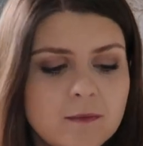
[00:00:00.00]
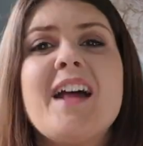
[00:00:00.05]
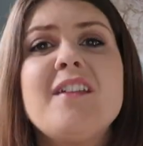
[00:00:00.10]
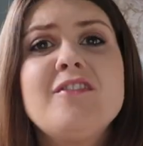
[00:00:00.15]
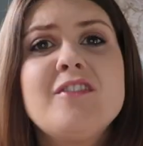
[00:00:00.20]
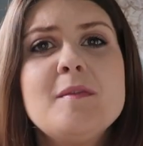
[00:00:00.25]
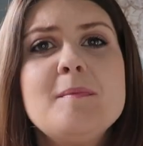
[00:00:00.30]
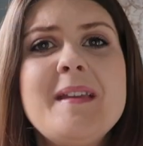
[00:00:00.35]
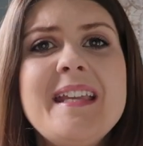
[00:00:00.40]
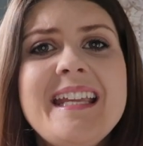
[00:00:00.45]
And
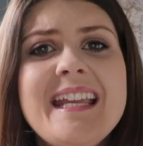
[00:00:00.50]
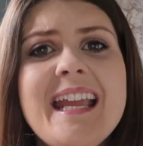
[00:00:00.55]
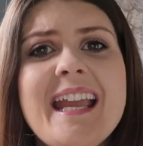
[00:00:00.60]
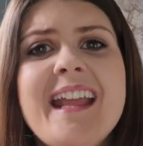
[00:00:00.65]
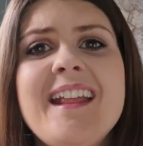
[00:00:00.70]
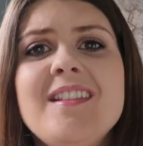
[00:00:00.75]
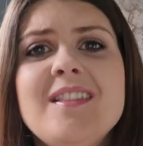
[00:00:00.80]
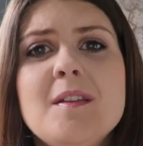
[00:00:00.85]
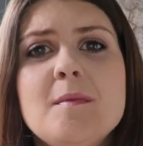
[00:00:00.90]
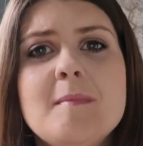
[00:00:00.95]
for me,
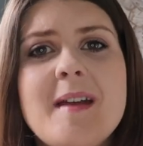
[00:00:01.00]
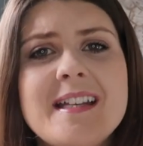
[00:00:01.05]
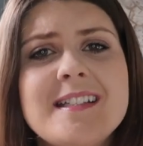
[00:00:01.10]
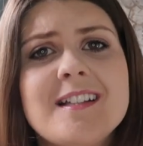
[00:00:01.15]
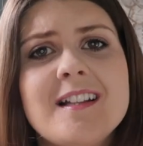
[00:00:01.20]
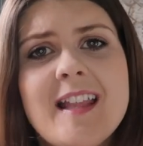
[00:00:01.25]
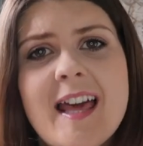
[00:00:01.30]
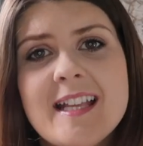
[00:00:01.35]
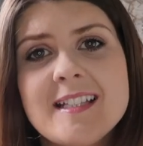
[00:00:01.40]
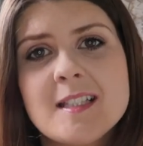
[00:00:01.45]
in the
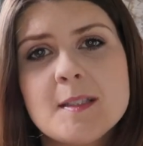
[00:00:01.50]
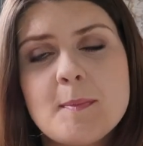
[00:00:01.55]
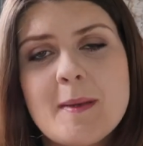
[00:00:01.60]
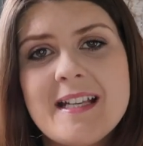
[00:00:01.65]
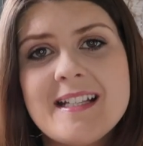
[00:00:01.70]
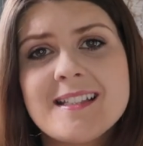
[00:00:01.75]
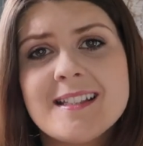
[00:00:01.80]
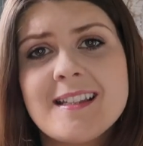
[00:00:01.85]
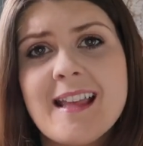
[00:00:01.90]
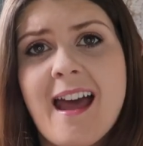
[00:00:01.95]
mental
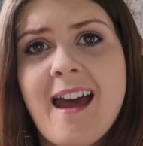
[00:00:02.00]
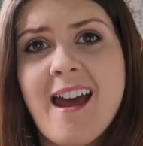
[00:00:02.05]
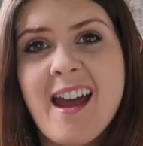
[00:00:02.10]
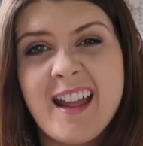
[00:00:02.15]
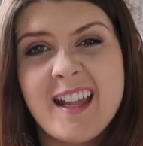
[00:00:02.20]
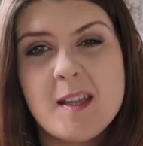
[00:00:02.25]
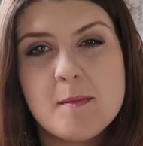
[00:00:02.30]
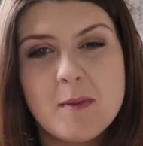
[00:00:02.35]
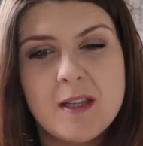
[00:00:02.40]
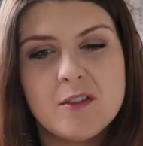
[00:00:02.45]
headspace that
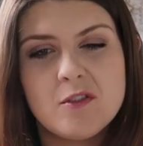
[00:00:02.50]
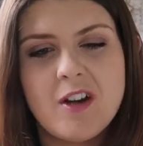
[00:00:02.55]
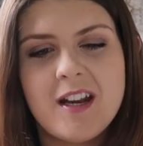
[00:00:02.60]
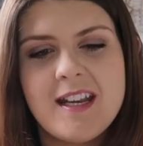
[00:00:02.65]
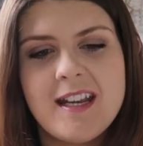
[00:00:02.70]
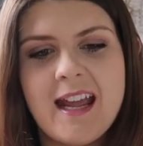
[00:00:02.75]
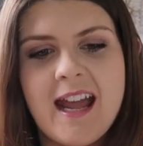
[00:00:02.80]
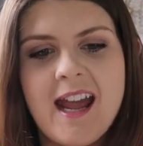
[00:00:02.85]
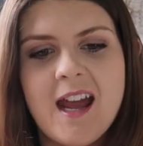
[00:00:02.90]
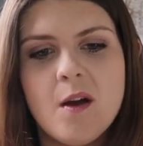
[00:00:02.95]
I'm in
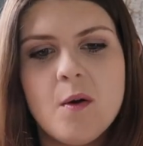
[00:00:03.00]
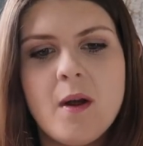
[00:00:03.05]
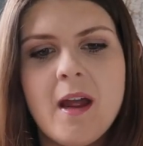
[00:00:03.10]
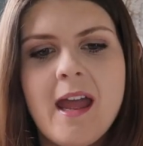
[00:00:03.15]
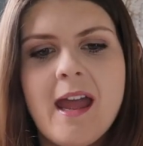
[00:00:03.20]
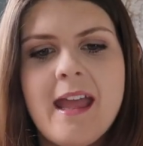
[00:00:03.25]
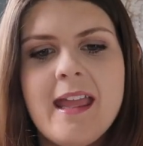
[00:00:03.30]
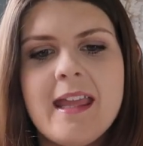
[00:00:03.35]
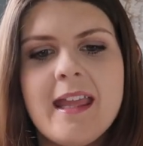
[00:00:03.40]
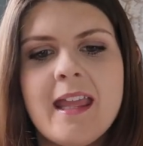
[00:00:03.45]
right now,
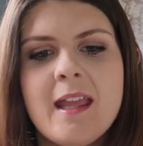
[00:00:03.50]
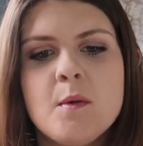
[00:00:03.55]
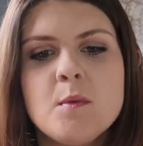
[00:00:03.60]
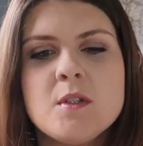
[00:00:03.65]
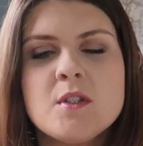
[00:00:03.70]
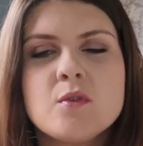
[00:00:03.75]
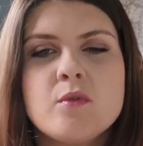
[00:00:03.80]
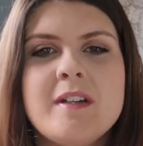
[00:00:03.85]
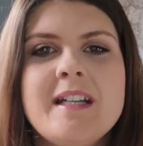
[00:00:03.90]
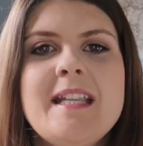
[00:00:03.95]
it
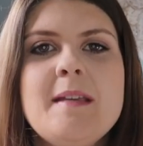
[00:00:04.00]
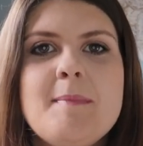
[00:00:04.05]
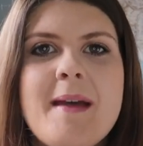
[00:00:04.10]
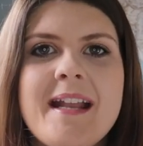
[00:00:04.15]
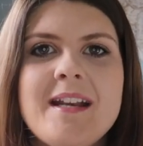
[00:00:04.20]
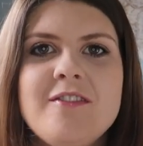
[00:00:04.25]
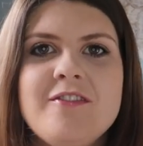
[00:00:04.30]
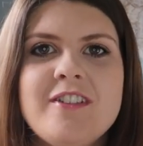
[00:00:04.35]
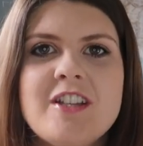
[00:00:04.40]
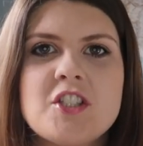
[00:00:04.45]
was really
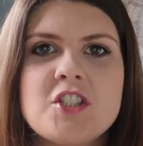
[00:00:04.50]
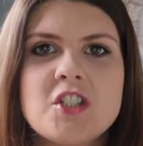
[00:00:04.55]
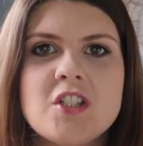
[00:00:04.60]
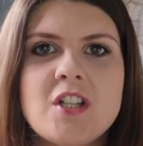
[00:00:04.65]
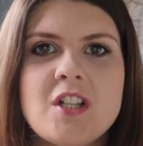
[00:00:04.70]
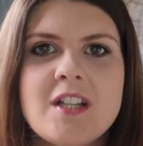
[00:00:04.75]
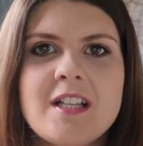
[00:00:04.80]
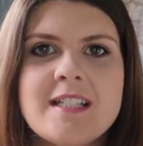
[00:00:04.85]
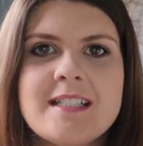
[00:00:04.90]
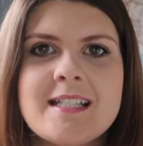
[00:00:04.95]

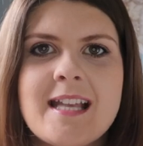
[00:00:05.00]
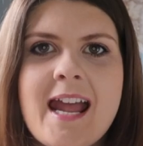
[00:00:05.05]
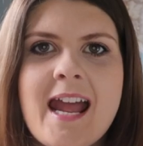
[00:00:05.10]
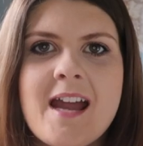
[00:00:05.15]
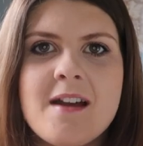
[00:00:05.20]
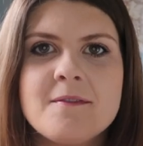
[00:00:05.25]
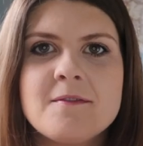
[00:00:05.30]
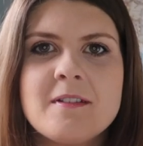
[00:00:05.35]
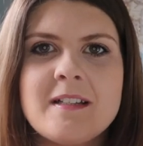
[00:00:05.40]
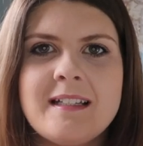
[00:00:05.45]
beneficial to
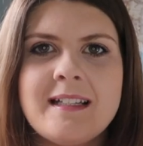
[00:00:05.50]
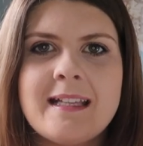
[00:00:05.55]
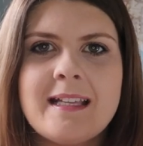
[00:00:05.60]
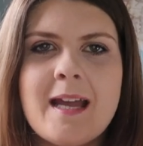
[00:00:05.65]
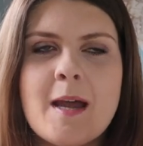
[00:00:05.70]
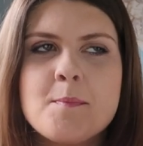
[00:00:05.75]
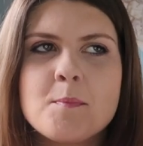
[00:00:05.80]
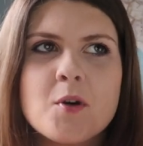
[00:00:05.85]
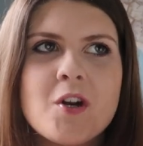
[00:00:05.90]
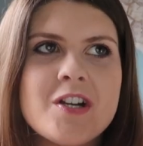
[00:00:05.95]
have like
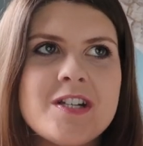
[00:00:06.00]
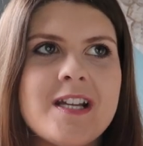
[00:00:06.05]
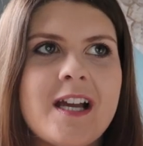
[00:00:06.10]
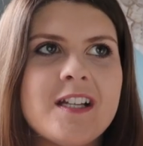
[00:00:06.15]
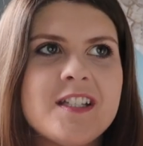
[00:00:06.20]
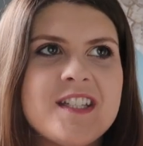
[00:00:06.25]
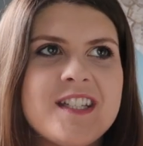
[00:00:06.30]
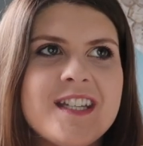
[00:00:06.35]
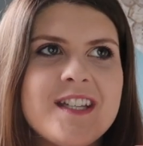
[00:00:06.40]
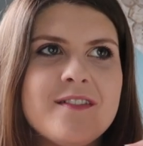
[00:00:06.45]
a
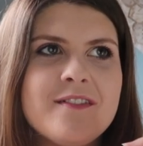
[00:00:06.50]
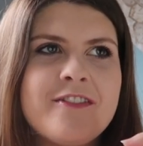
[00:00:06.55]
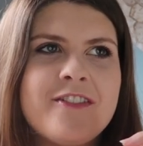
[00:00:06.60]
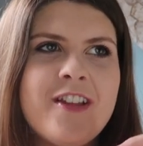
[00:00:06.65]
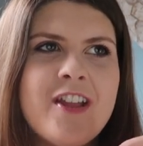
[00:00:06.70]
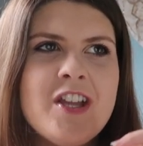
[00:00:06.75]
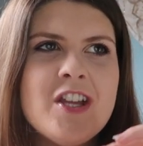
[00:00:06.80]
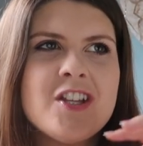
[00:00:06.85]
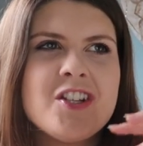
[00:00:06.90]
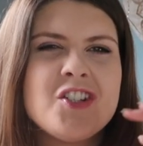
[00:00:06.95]
productive
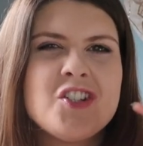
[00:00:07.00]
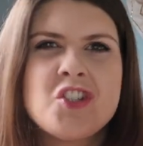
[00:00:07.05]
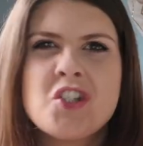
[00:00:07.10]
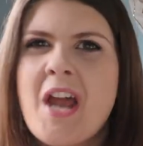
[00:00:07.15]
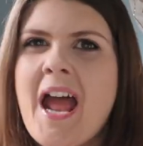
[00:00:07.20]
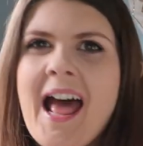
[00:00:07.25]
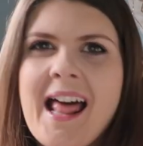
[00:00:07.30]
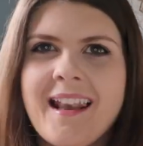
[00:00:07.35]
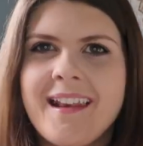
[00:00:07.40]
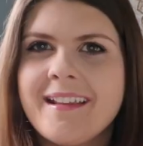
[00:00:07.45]

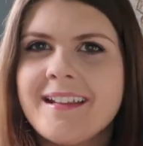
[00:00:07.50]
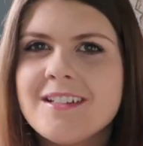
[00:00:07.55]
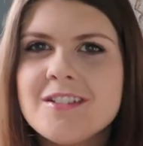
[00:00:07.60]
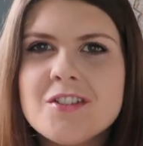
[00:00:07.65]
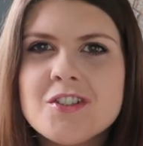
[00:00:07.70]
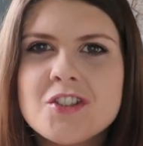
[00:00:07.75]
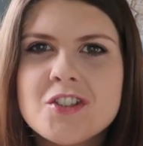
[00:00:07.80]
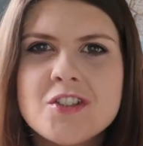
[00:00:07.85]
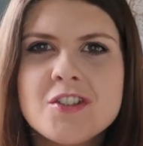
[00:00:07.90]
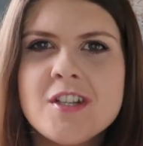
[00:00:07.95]

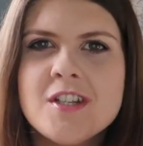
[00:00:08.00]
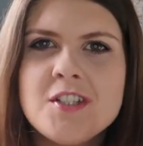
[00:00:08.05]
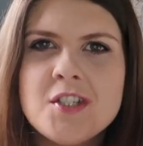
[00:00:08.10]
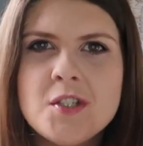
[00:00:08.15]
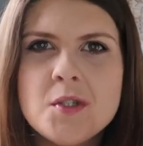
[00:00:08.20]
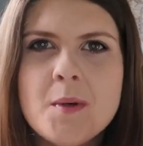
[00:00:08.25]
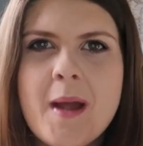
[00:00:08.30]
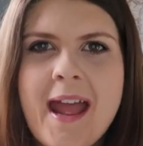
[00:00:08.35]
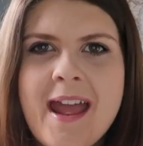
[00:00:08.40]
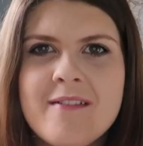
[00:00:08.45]
challenge to
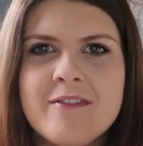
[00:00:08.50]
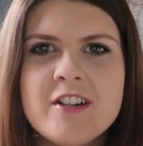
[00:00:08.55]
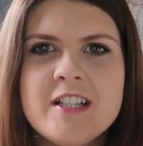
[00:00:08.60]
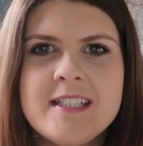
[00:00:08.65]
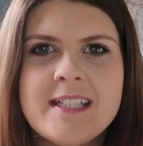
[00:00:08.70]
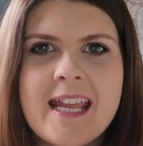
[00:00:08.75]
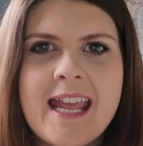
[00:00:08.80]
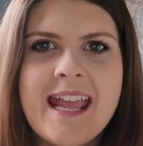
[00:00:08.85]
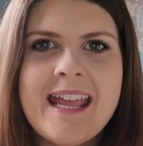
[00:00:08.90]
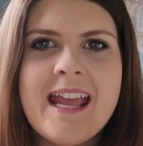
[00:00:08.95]
do every
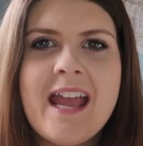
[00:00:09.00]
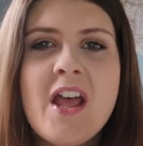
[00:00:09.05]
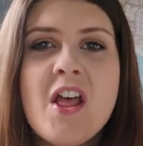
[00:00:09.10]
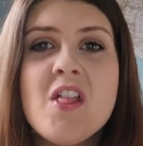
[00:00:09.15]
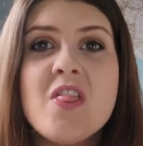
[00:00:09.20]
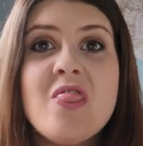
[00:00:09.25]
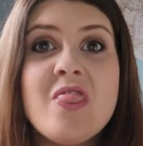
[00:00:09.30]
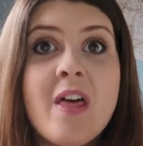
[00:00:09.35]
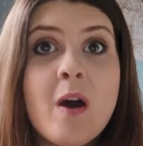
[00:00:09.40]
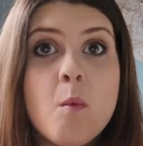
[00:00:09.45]
day
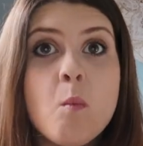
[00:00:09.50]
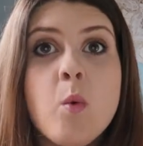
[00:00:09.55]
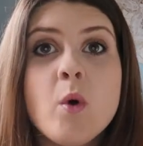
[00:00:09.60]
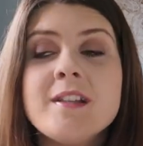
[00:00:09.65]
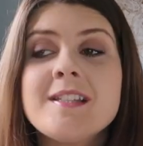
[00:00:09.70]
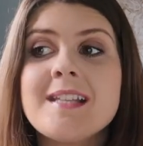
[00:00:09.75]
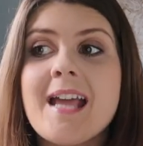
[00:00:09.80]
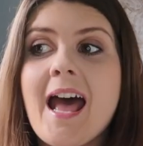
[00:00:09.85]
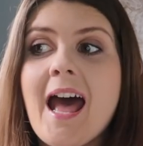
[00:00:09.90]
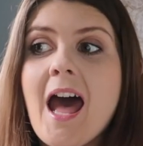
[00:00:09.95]
that
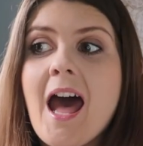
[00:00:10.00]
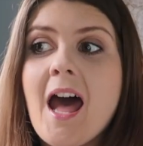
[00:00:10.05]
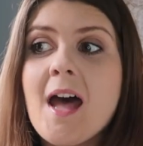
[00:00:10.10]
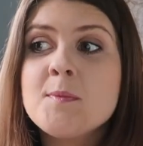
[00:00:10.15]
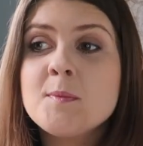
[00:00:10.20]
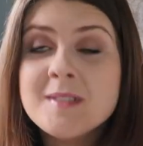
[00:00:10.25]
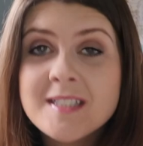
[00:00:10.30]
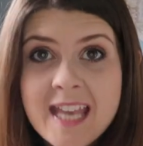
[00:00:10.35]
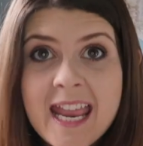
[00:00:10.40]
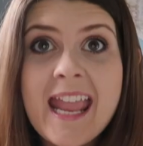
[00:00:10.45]
was
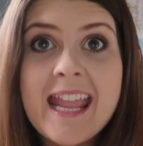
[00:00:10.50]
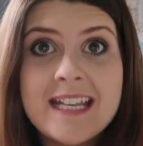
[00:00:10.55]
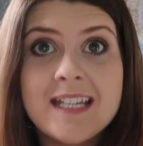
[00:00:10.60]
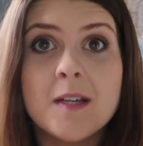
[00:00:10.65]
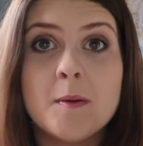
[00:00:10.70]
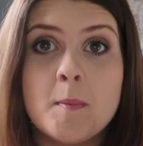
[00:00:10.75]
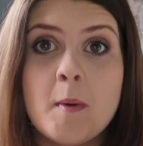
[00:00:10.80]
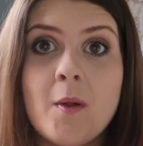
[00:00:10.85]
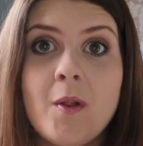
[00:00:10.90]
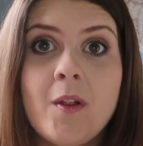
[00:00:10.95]

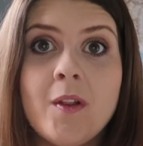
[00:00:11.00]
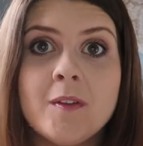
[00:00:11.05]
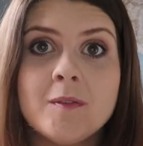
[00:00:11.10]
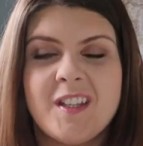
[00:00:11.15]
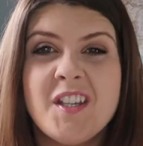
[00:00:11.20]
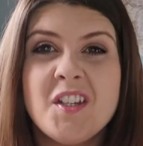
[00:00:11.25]
attainable.